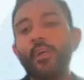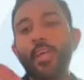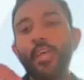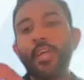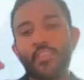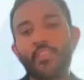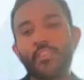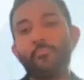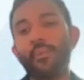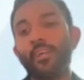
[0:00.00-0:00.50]

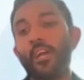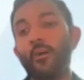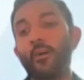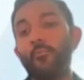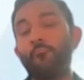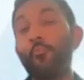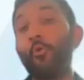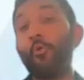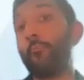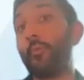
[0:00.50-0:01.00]
and they
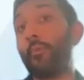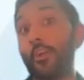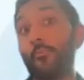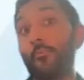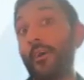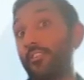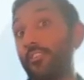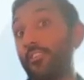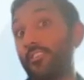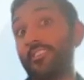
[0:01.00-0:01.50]
become more
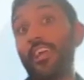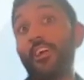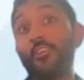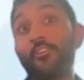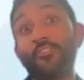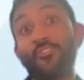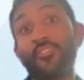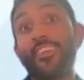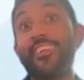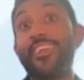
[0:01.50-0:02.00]
paramount, because now
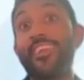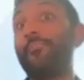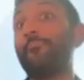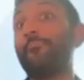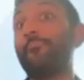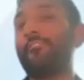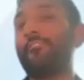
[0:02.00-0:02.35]
you're saying, hey, we